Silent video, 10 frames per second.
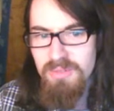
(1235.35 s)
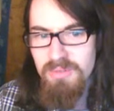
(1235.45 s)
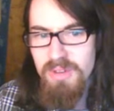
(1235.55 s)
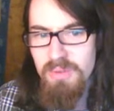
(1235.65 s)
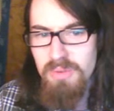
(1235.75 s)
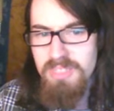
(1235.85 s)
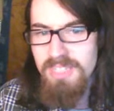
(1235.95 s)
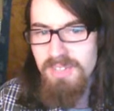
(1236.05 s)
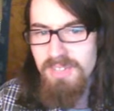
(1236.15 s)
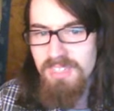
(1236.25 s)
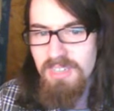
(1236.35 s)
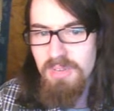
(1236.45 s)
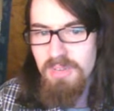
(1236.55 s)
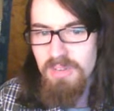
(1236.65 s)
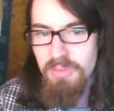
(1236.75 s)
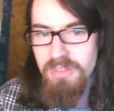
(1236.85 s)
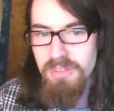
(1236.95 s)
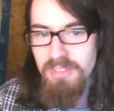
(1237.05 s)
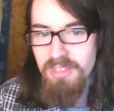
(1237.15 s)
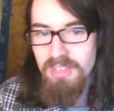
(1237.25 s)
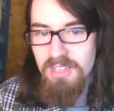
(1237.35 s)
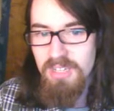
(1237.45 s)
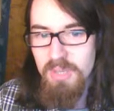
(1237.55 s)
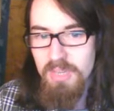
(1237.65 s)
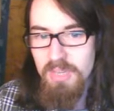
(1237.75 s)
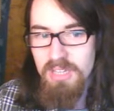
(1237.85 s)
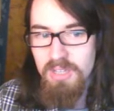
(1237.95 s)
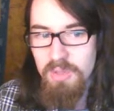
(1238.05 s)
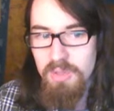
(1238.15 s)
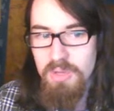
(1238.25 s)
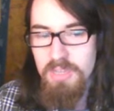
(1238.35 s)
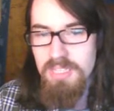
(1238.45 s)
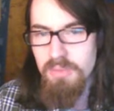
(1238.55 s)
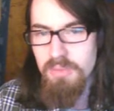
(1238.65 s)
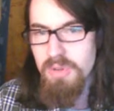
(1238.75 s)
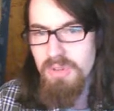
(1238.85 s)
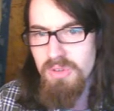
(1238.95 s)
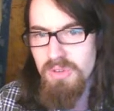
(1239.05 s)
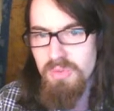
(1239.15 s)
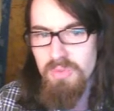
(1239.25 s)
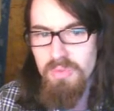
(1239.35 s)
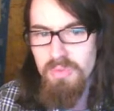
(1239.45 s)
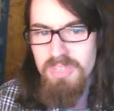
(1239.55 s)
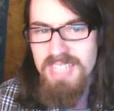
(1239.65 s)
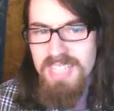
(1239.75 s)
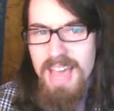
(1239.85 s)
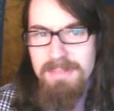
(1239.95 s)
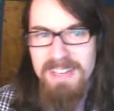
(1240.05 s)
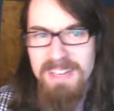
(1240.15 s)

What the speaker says: What is even going on with the Kinokuni and Kugasi? What is happening?